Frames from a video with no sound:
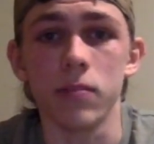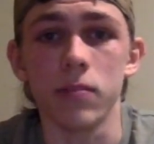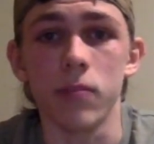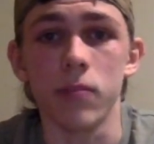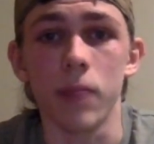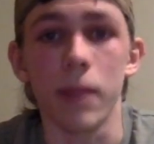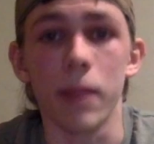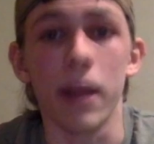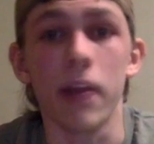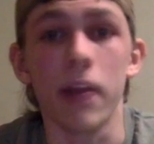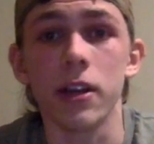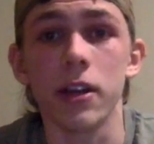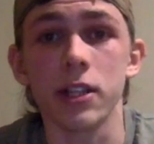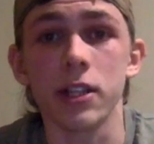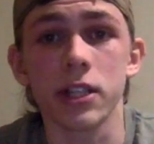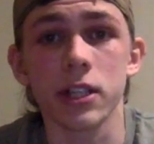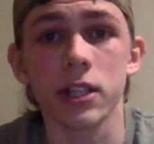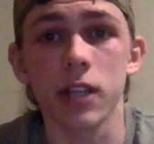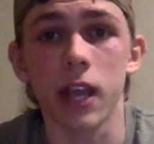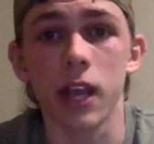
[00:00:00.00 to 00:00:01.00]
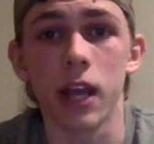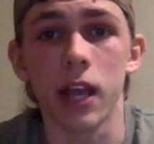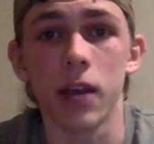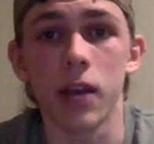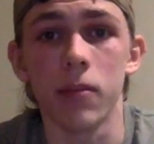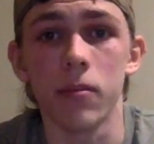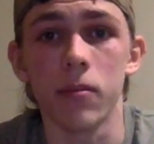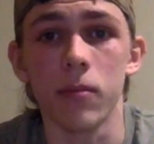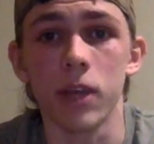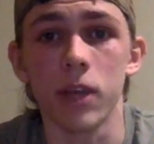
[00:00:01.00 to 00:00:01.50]
my parents
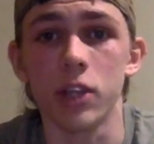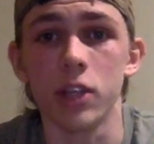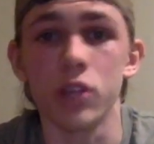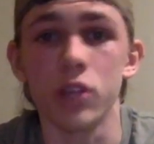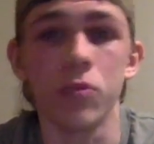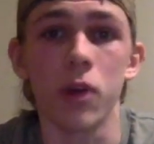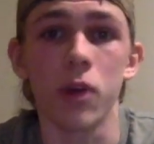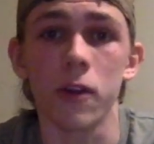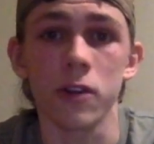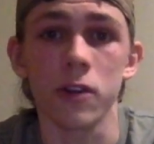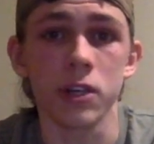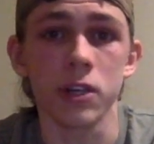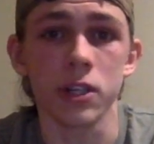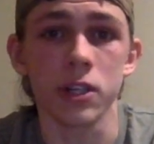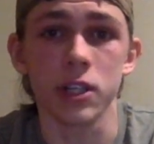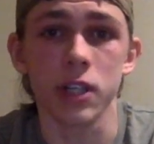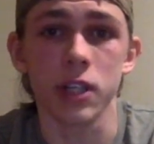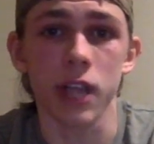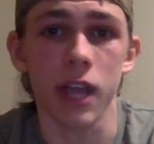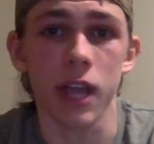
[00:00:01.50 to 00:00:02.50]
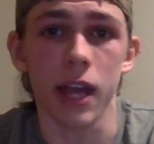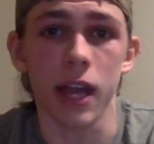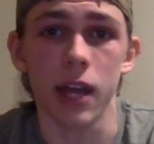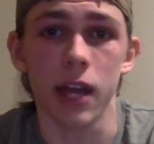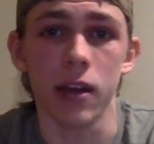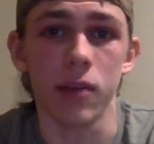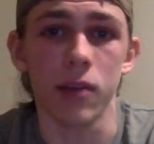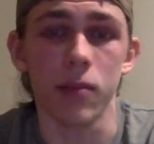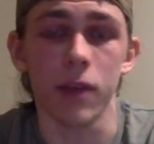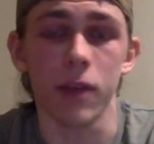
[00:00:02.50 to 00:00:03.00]
and my two brothers and
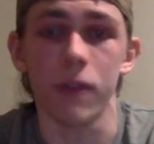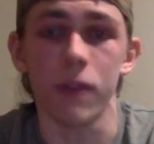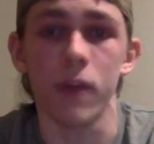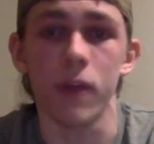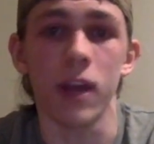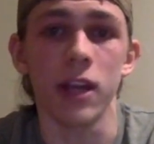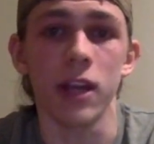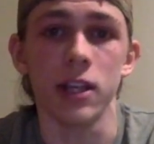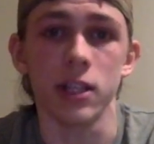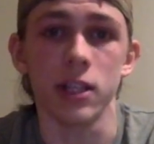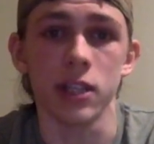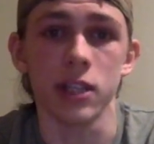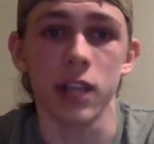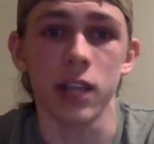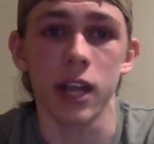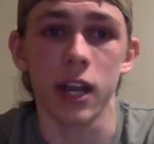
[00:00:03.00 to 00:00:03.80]
my friends